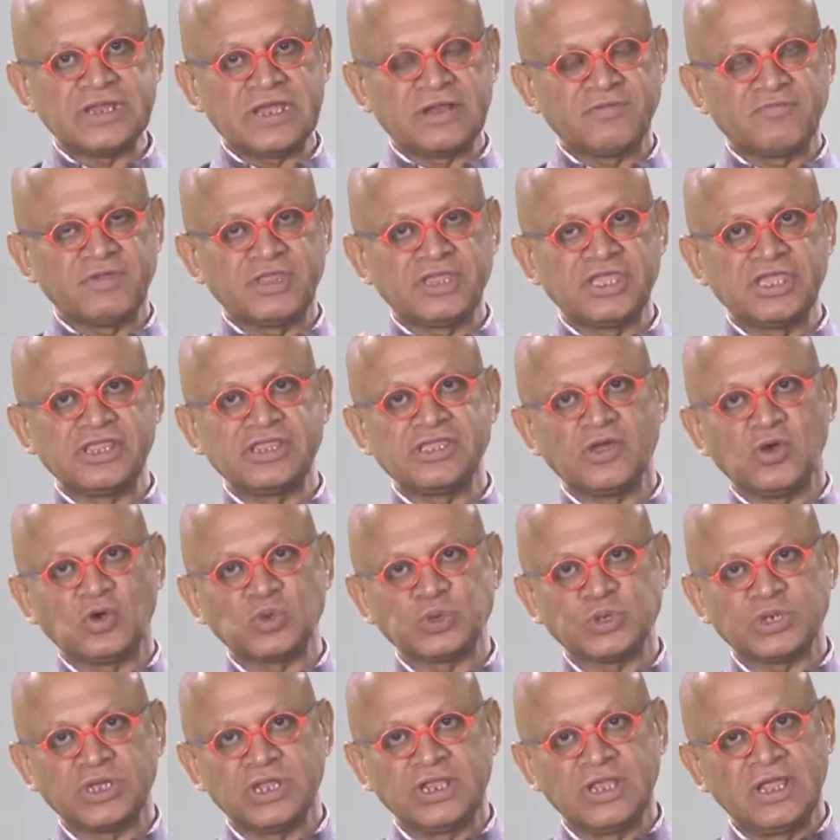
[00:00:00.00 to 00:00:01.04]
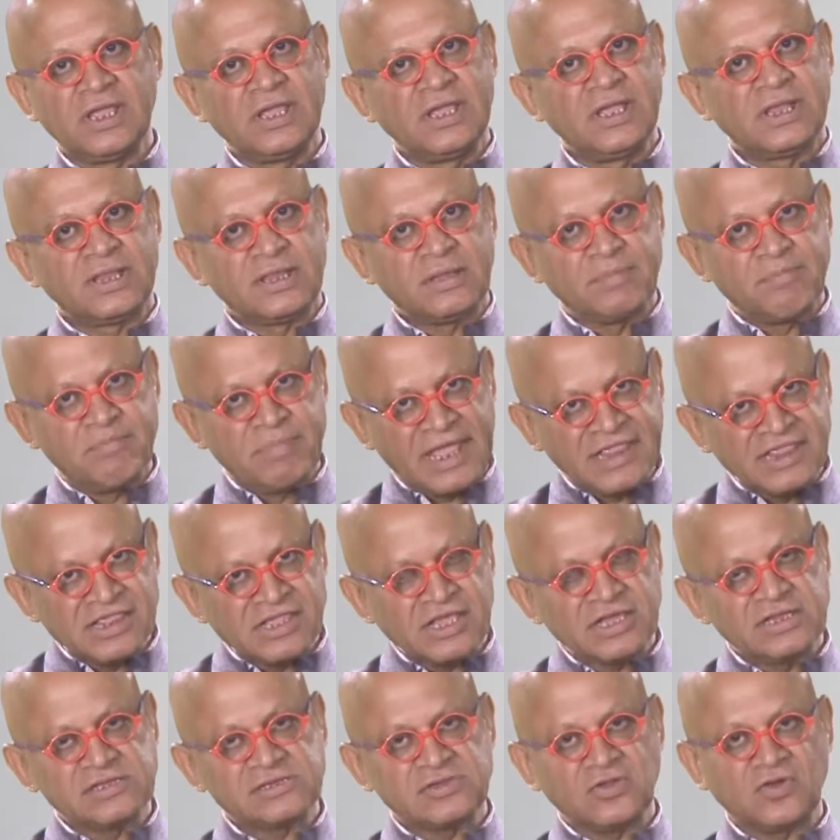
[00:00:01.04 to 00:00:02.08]
and within the ocean the
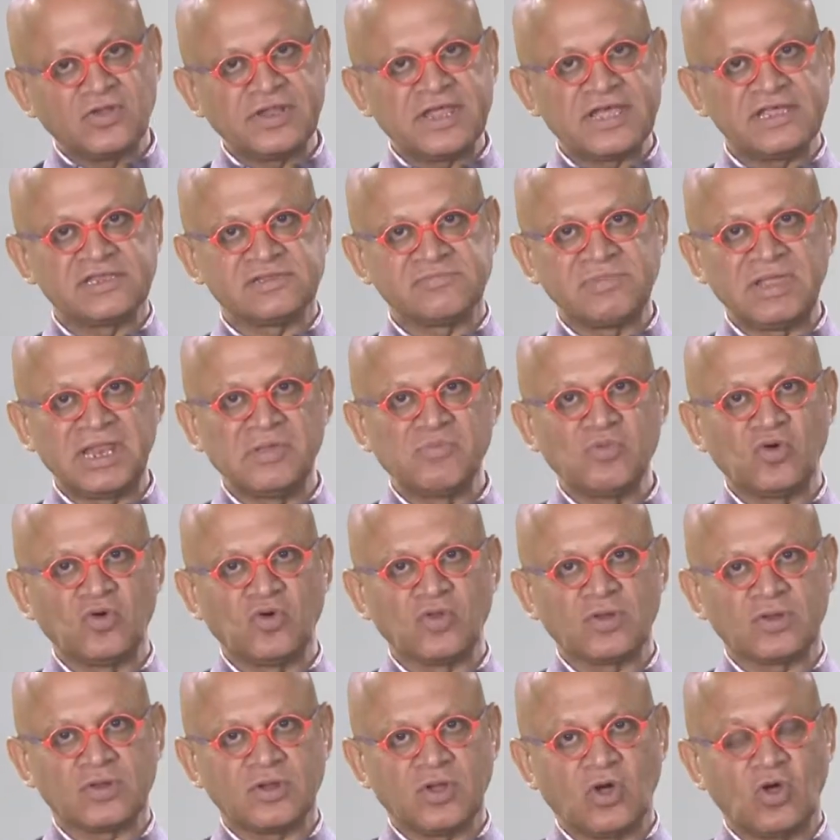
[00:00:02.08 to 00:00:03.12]
benthic zone has many more,